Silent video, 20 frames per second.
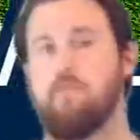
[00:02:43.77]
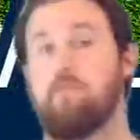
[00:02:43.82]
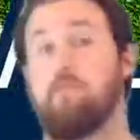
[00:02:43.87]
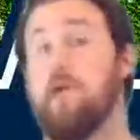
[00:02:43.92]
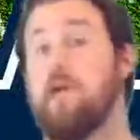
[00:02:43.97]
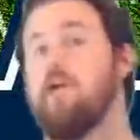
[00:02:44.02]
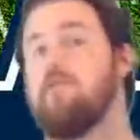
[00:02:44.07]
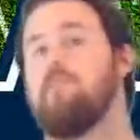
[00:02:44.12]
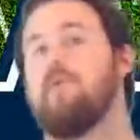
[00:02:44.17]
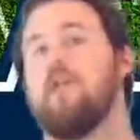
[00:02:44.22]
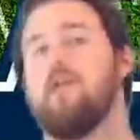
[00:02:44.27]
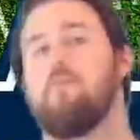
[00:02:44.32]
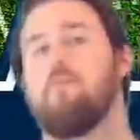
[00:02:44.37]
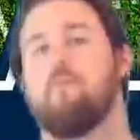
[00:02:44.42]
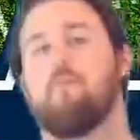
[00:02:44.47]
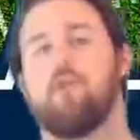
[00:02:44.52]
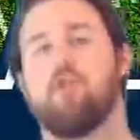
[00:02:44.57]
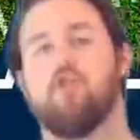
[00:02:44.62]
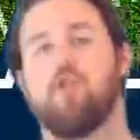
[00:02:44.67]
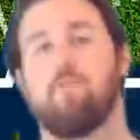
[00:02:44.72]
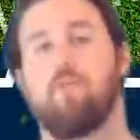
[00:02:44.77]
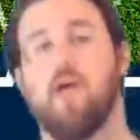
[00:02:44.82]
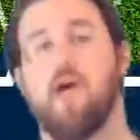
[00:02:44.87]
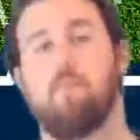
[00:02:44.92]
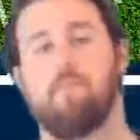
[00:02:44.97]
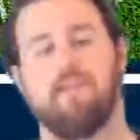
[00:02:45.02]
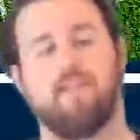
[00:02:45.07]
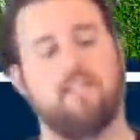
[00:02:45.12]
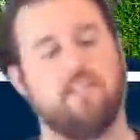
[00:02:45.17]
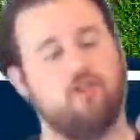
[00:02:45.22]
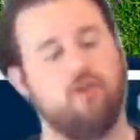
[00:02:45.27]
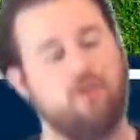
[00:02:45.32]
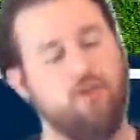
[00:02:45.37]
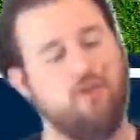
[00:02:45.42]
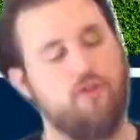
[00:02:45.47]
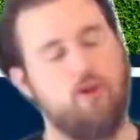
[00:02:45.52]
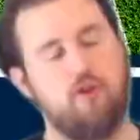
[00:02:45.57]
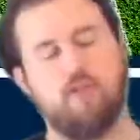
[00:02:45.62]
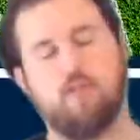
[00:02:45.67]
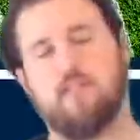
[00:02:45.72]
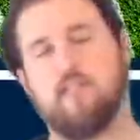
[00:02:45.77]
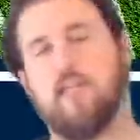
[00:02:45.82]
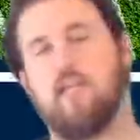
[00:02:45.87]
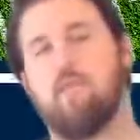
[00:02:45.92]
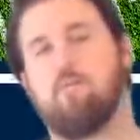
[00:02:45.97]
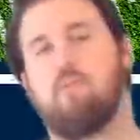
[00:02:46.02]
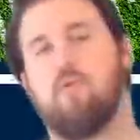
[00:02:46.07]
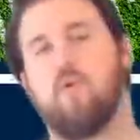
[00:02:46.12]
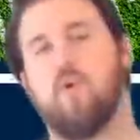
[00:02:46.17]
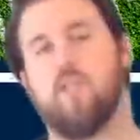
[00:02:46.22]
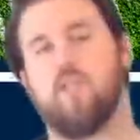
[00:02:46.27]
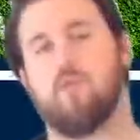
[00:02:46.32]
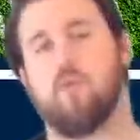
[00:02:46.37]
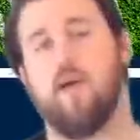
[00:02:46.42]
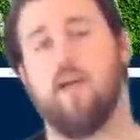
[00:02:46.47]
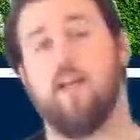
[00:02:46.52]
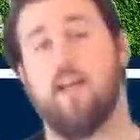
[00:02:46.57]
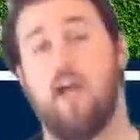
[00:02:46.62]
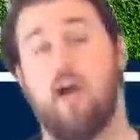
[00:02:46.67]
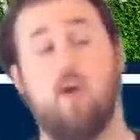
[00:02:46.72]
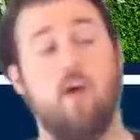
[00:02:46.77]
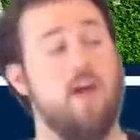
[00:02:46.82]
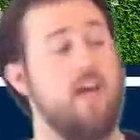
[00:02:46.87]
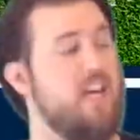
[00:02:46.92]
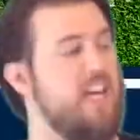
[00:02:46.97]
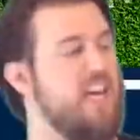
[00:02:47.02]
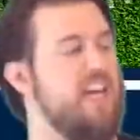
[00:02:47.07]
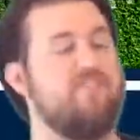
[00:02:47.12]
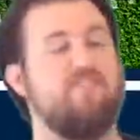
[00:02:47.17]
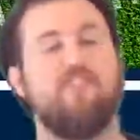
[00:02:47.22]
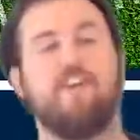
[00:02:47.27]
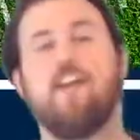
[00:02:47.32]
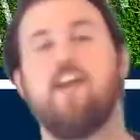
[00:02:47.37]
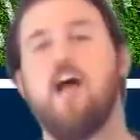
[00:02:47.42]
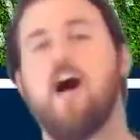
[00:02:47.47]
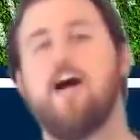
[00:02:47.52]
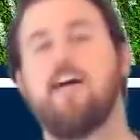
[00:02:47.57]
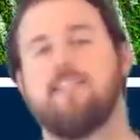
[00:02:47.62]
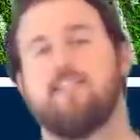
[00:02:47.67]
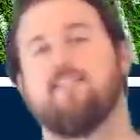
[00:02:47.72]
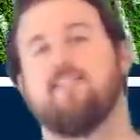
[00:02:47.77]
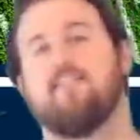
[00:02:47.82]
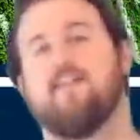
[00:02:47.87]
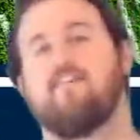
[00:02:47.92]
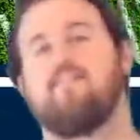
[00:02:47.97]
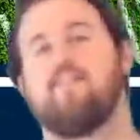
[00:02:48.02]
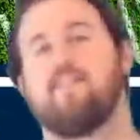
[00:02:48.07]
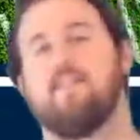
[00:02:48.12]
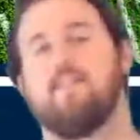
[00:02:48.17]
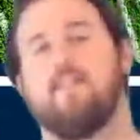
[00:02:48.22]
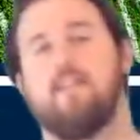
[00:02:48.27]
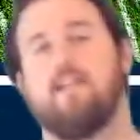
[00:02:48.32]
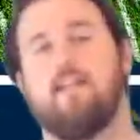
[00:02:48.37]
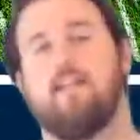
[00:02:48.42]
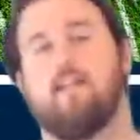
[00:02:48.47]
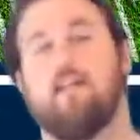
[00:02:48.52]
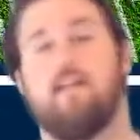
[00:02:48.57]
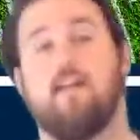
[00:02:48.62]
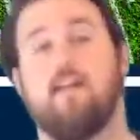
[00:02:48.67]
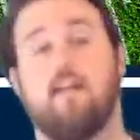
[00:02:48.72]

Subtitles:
Bare minimum, you should be up at least 13 points right now, if not 17.